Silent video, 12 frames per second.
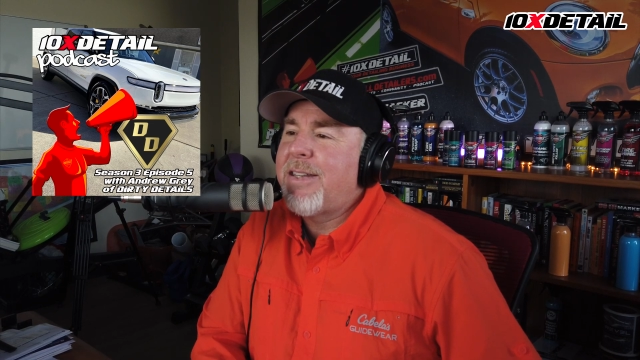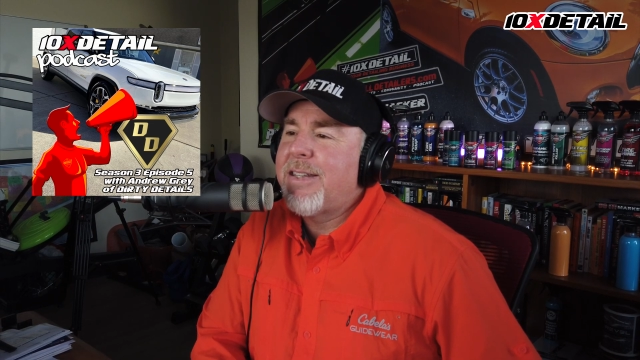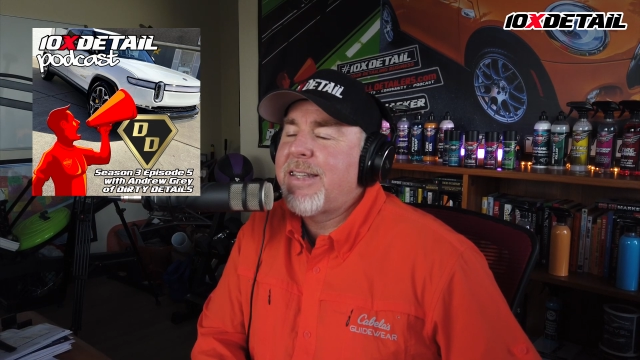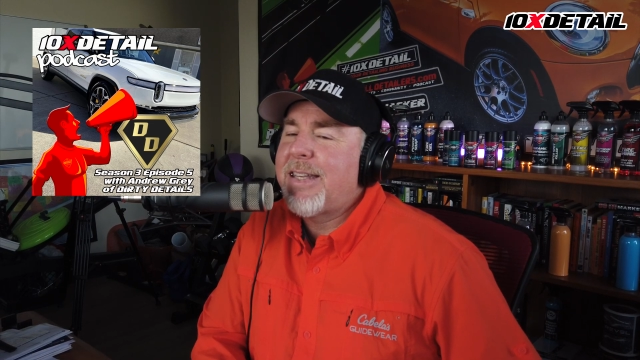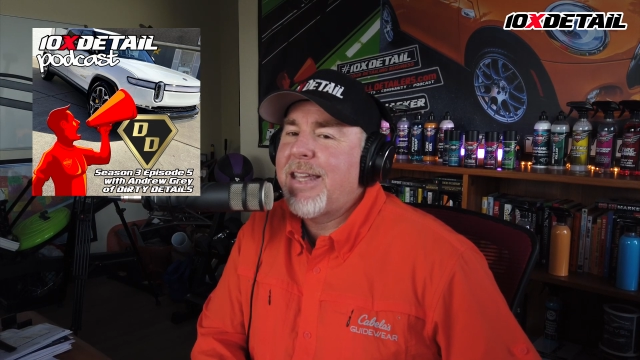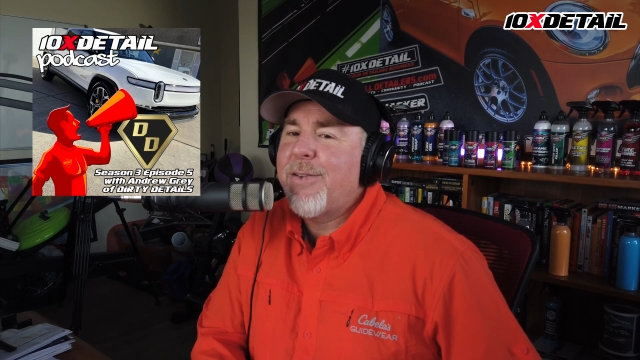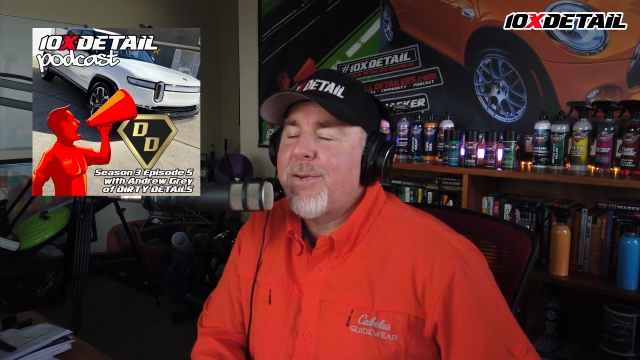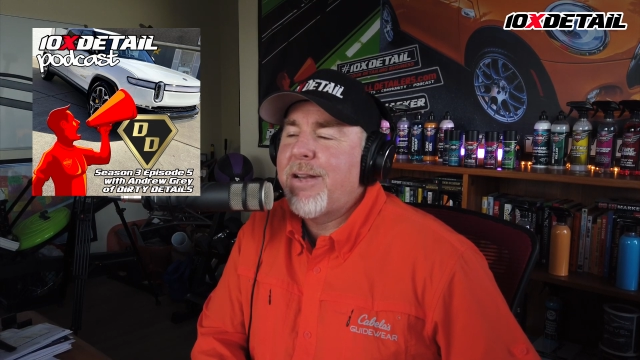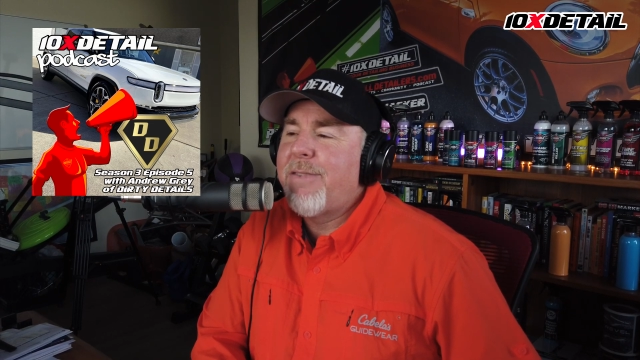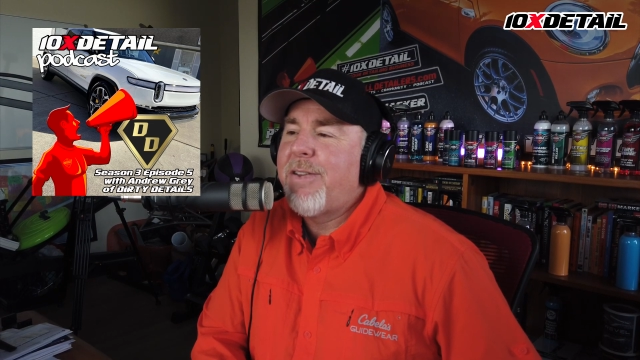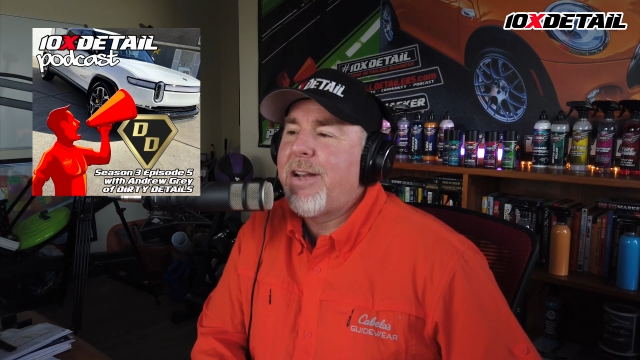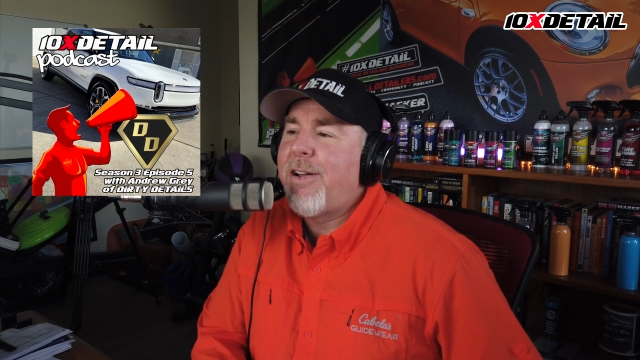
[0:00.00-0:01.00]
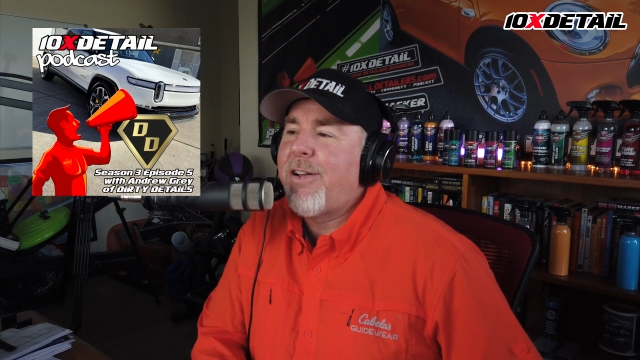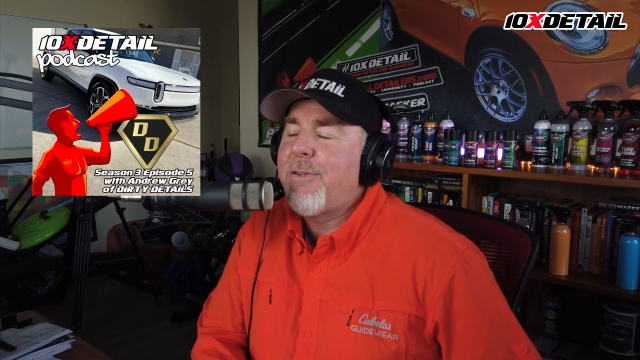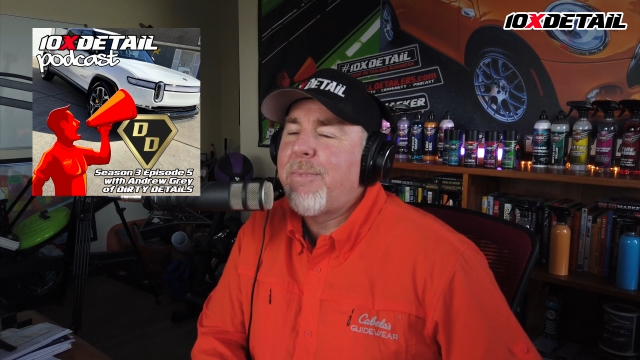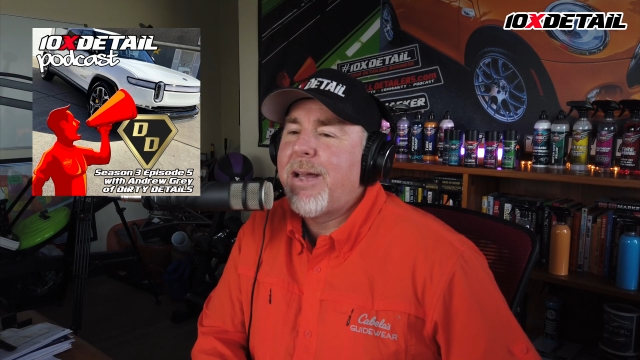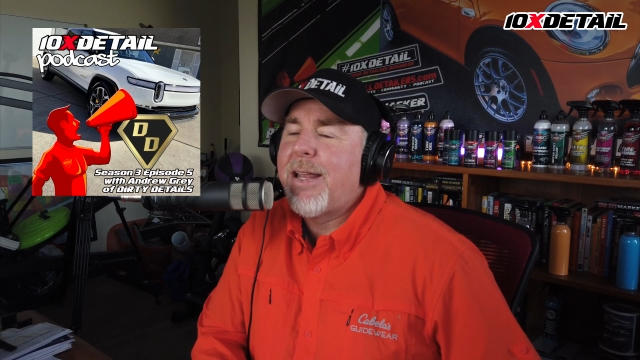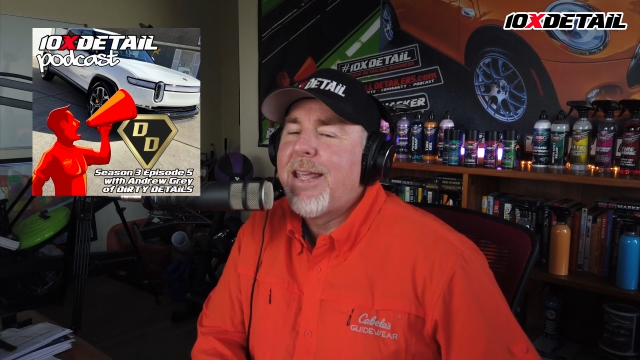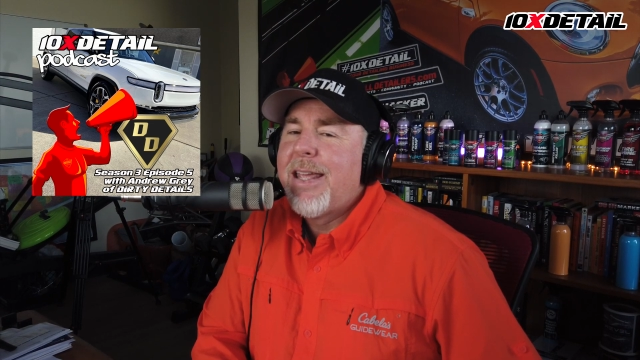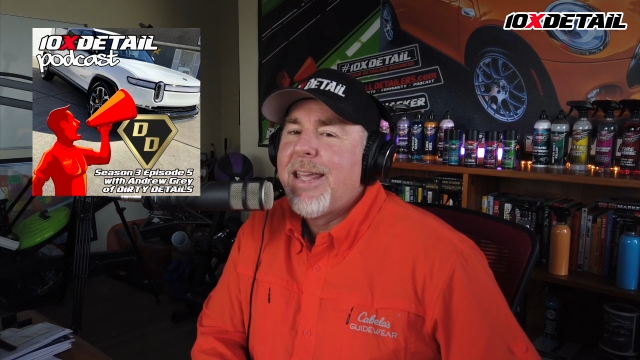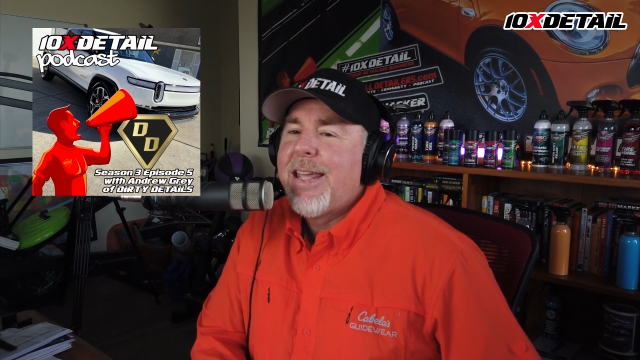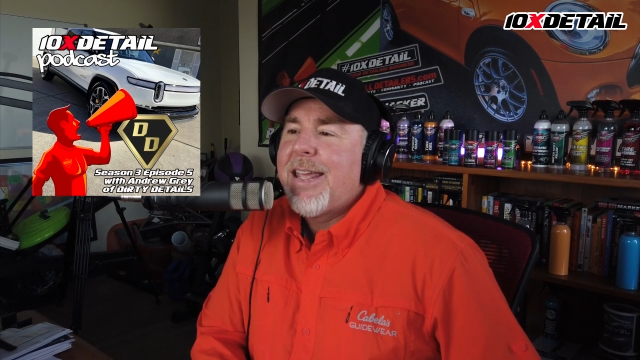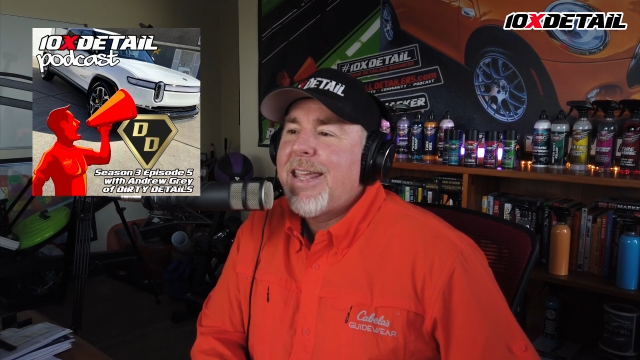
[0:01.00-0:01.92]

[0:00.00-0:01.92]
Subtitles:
and just to get rid of it all. But